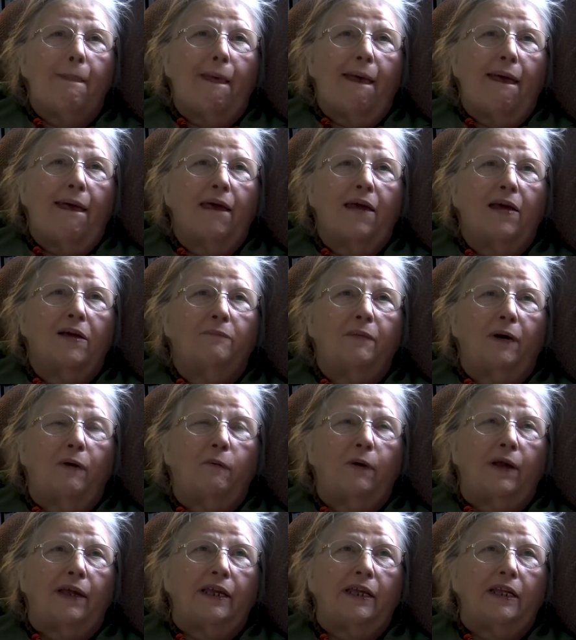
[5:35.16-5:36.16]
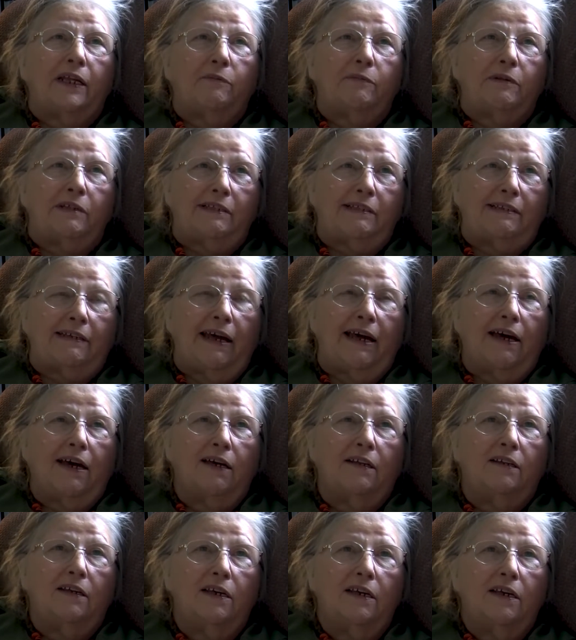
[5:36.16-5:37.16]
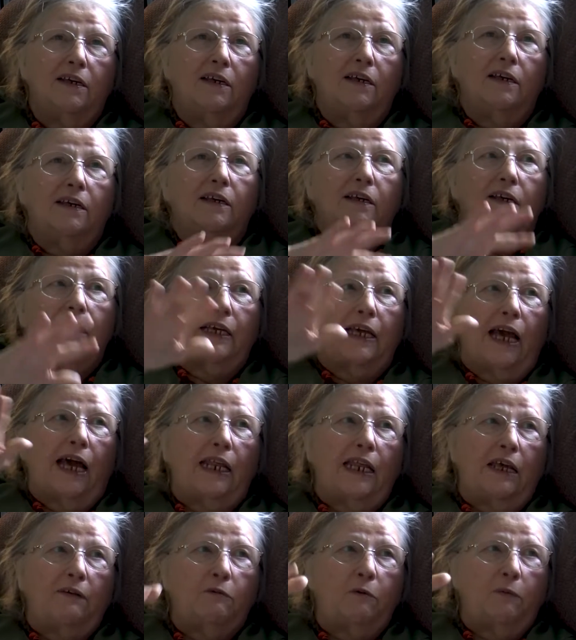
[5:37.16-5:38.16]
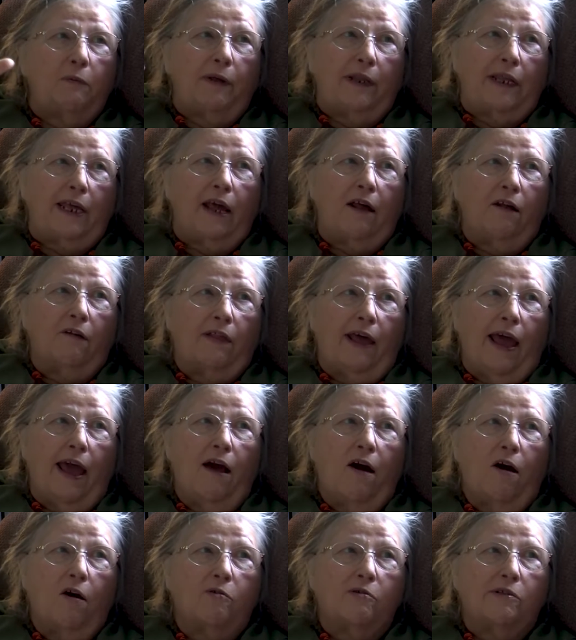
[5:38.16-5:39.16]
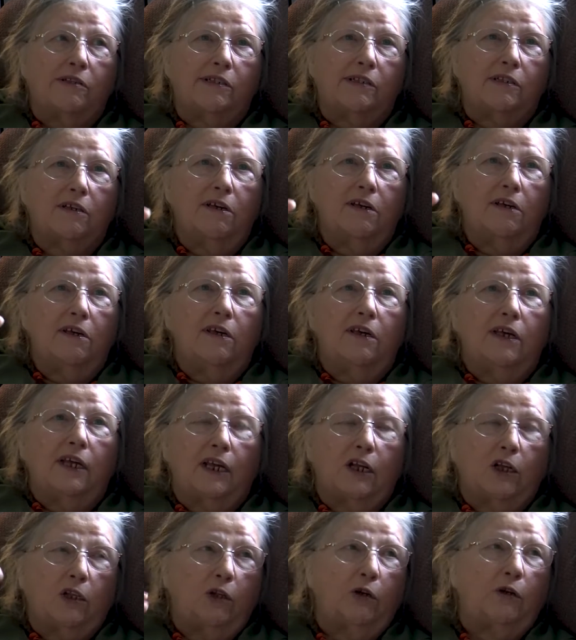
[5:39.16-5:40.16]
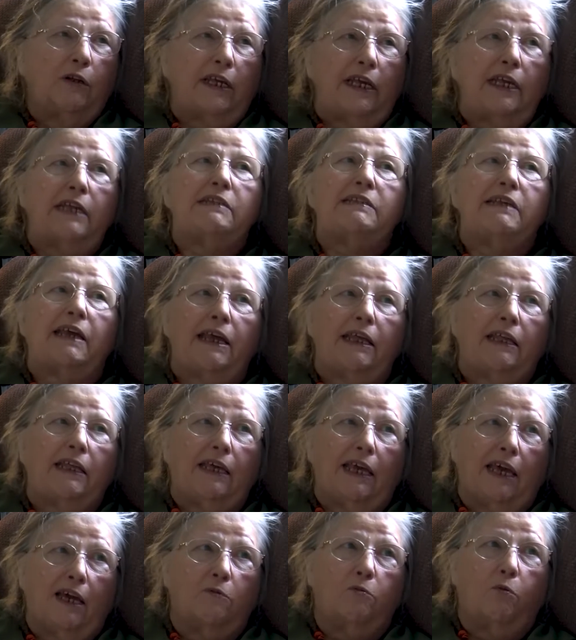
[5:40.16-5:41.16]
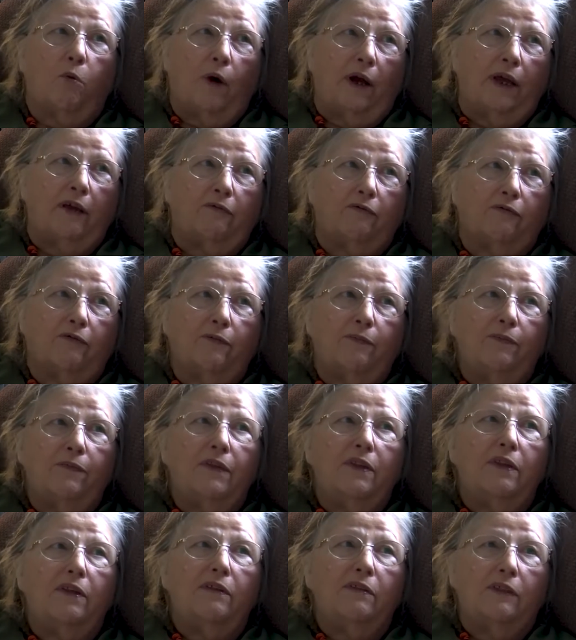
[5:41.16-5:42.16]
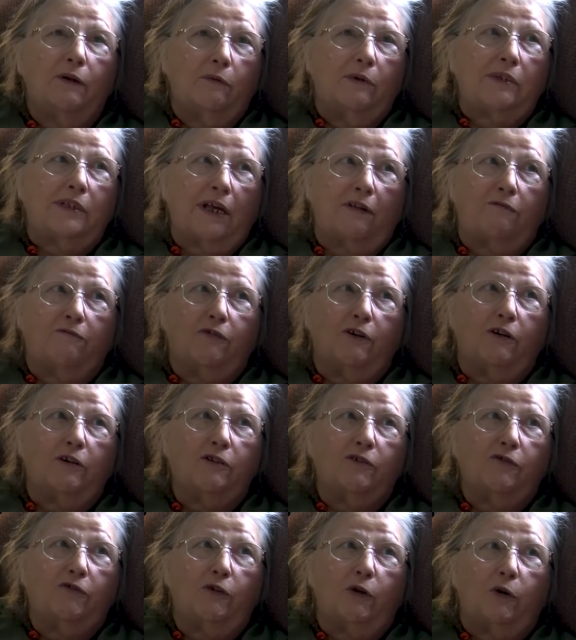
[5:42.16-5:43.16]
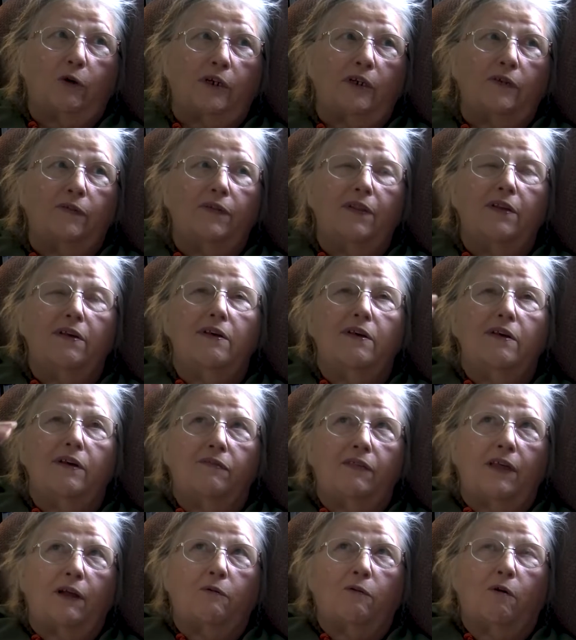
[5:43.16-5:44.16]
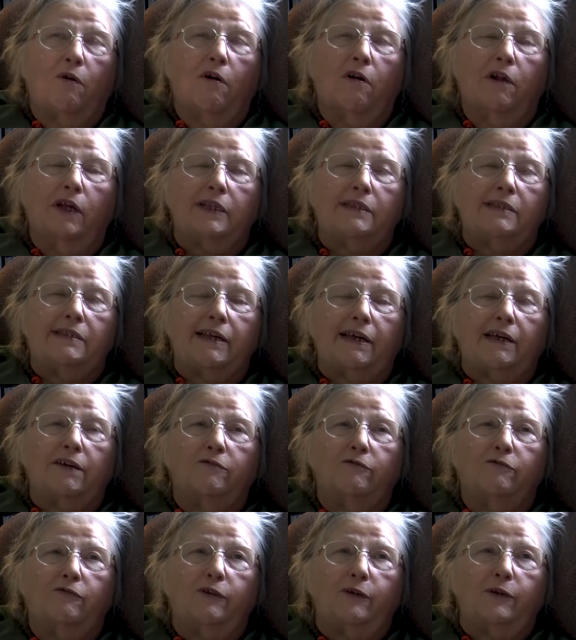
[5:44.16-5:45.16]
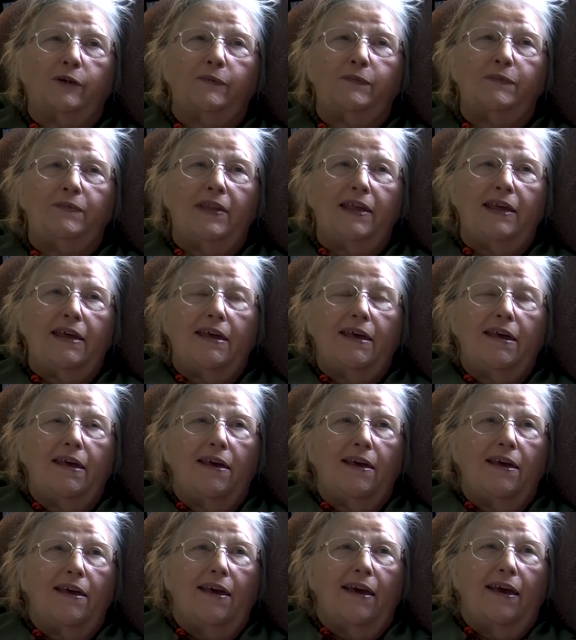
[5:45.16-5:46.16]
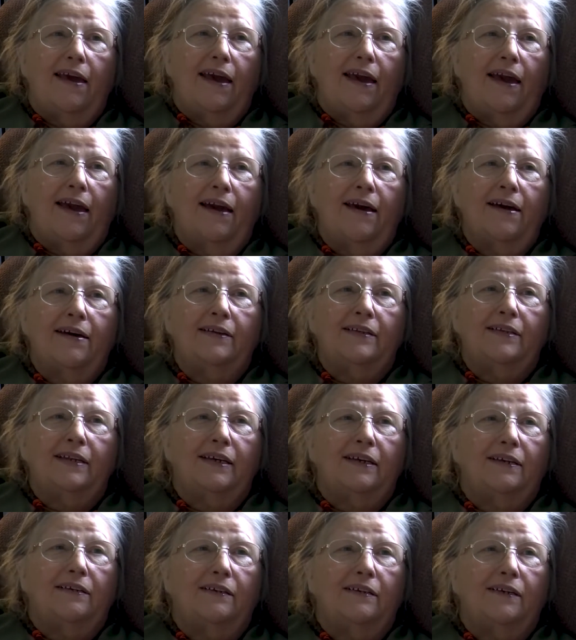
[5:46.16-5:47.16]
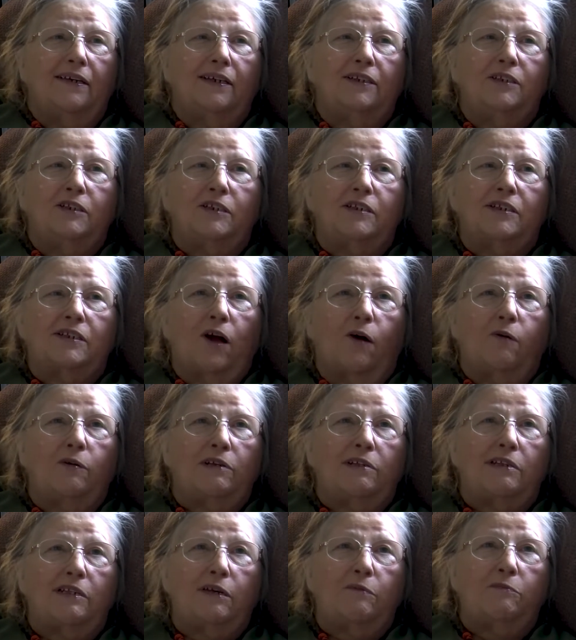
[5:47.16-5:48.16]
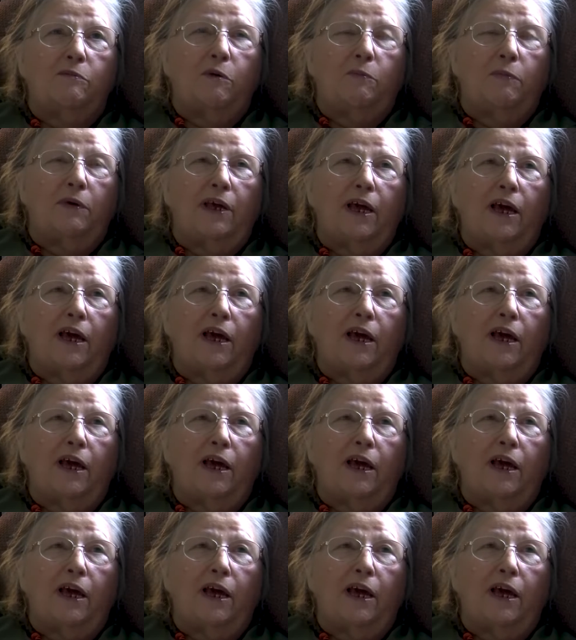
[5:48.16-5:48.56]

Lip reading: And by waking up his dad, it got everybody out of the house, including his handicapped wife. It was on first floor. They were all on second floor. And it just always seemed to be a